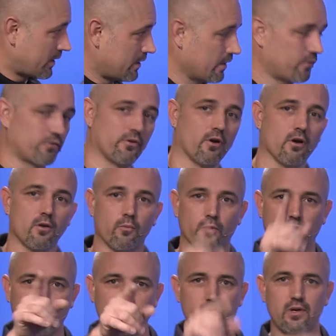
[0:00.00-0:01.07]
Kickstart,
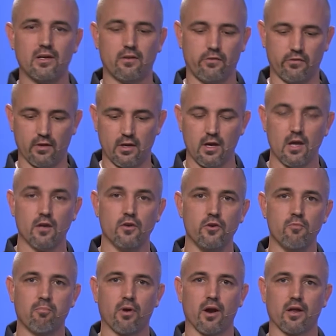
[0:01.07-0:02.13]
where you get to see
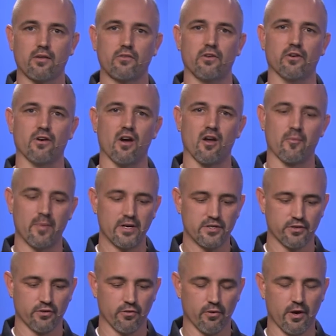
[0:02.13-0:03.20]
new products here at
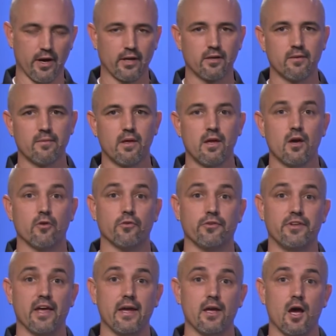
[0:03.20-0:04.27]
Automation Direct.
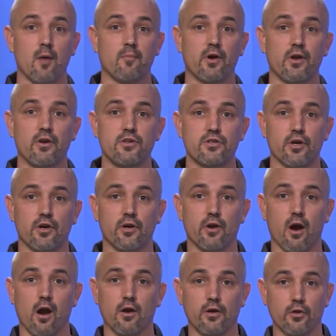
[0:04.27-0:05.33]
Today, I'm going to show you
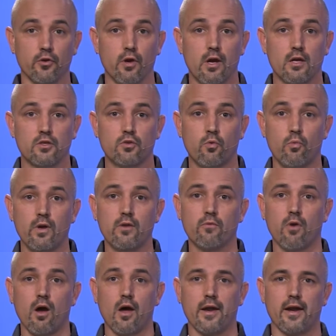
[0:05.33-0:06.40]
our new twin
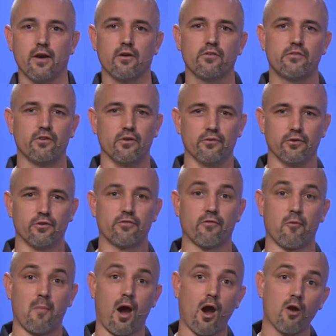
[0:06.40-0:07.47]
rod air cylinders
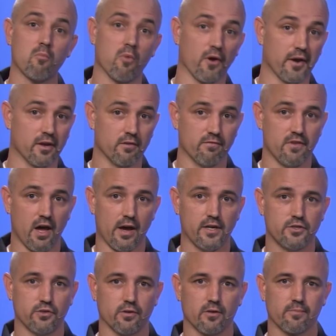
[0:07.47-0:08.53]
from our brand of
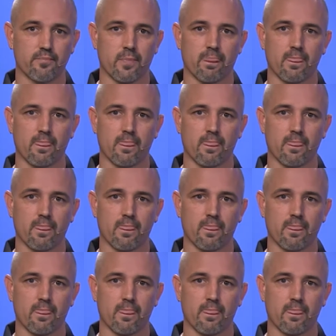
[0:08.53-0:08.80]
Nitra.